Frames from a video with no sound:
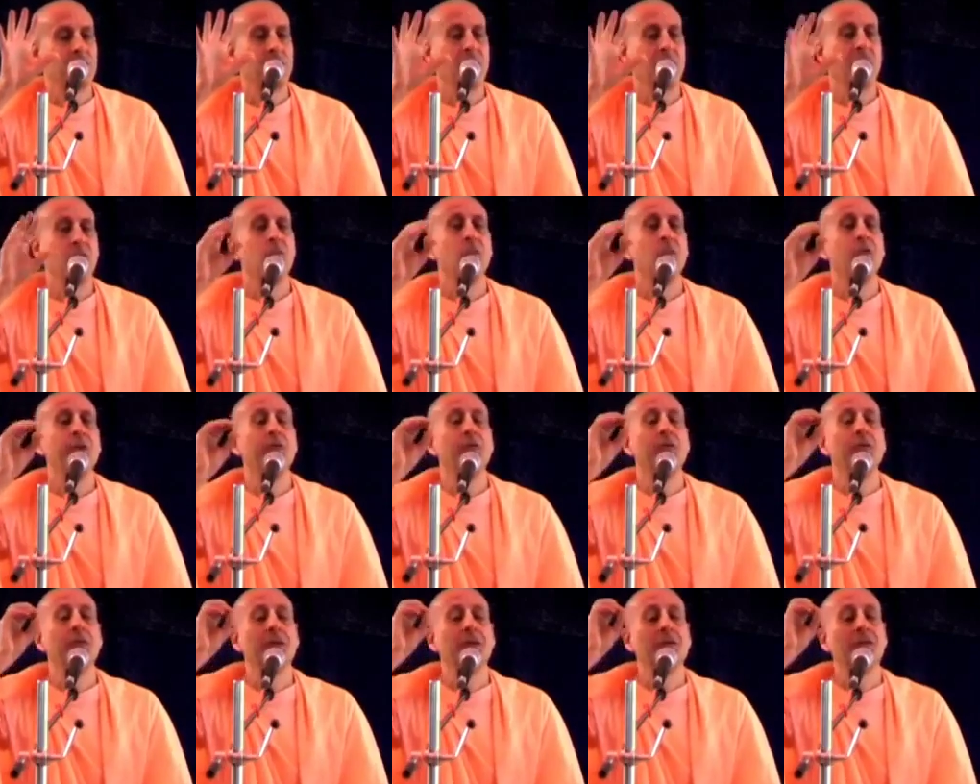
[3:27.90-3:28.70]
And we
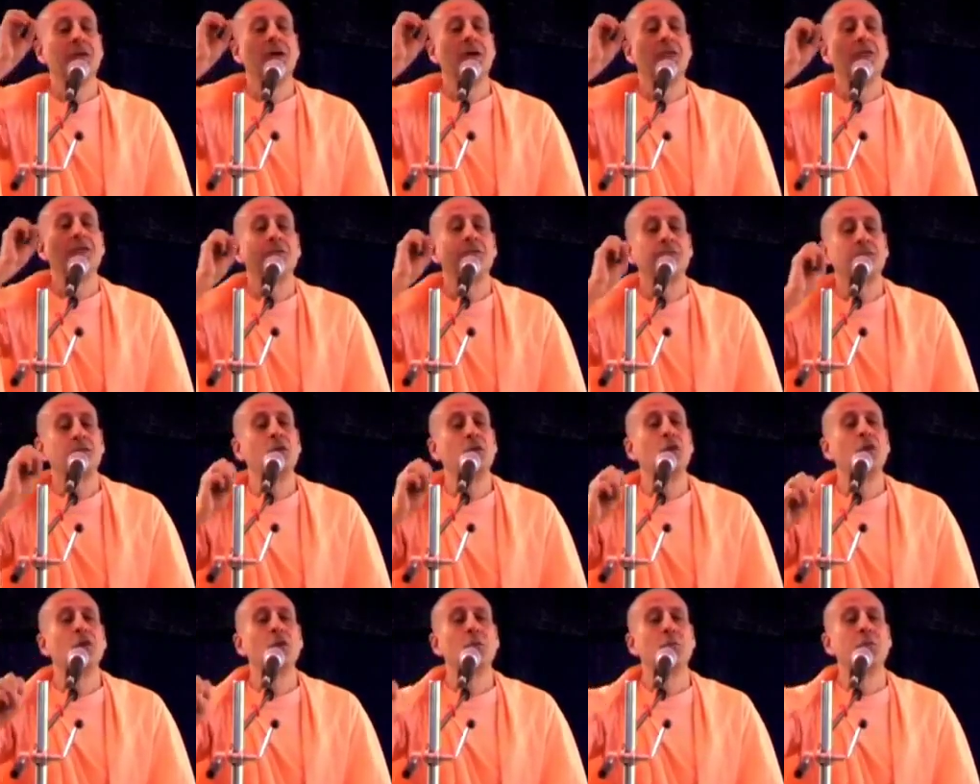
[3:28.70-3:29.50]
will give our
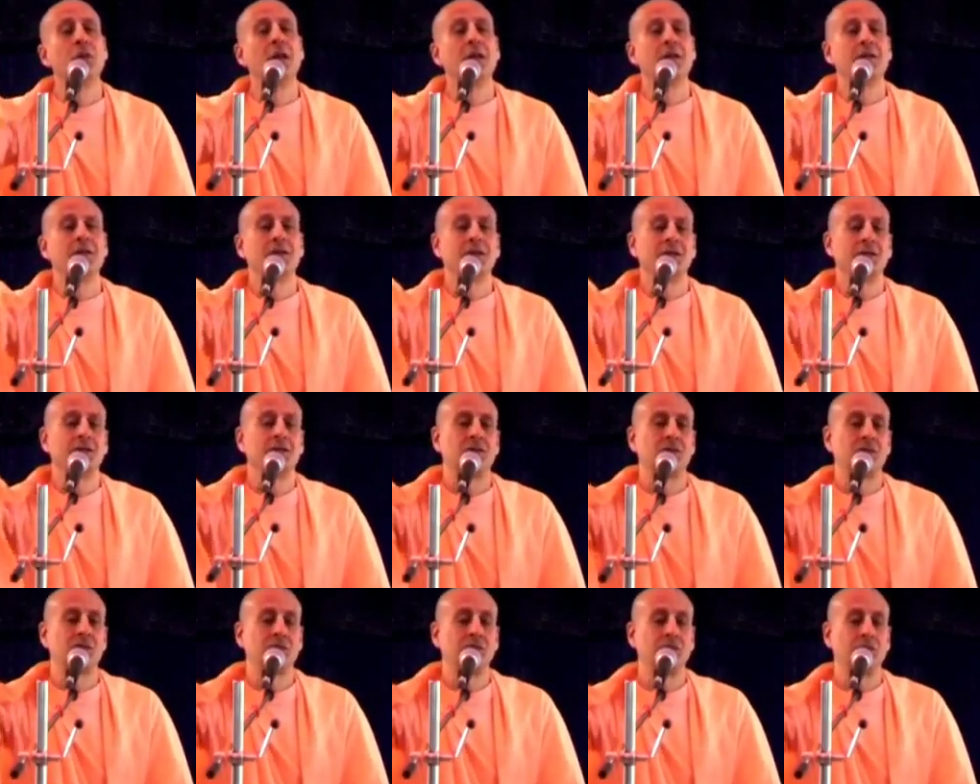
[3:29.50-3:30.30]
full
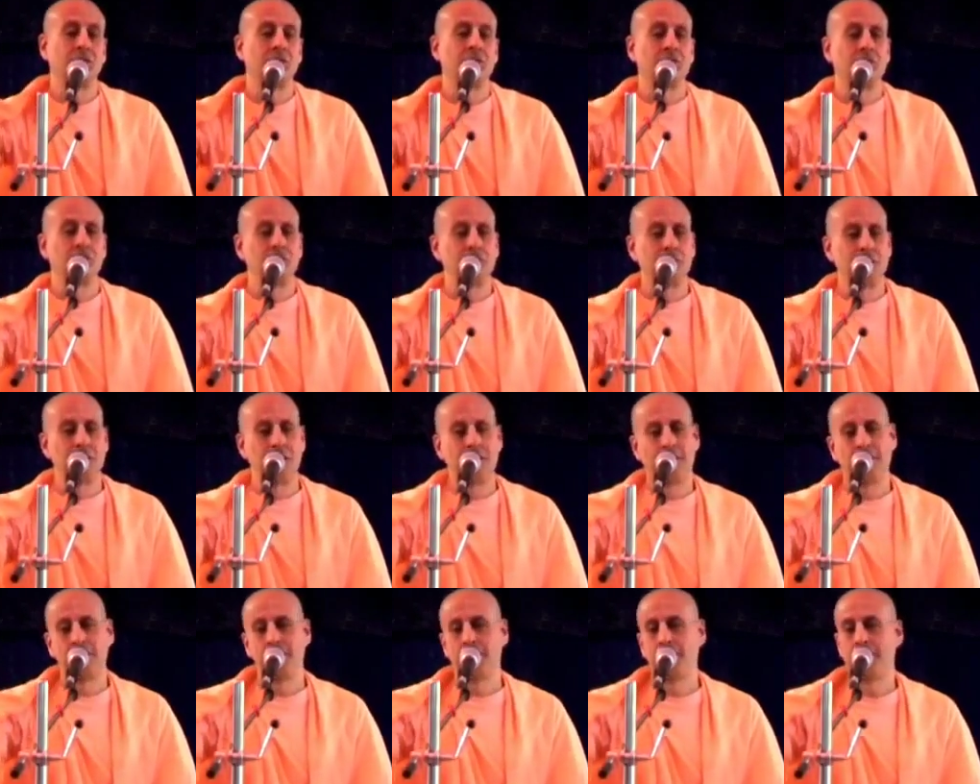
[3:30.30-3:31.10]
blessings to you through
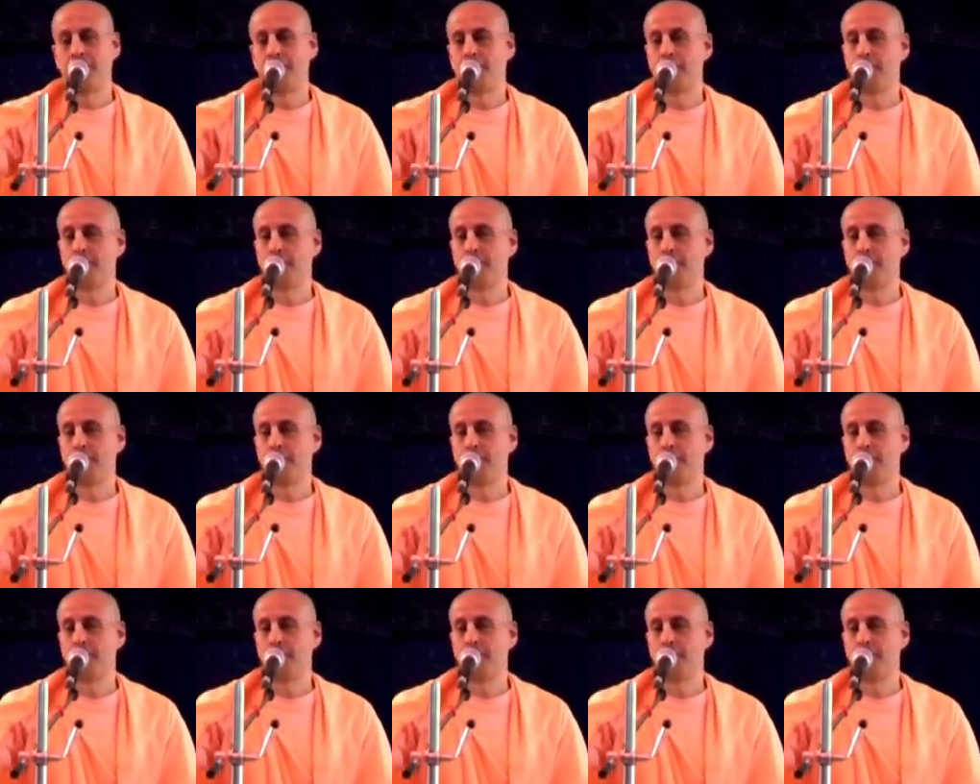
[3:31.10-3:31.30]
them.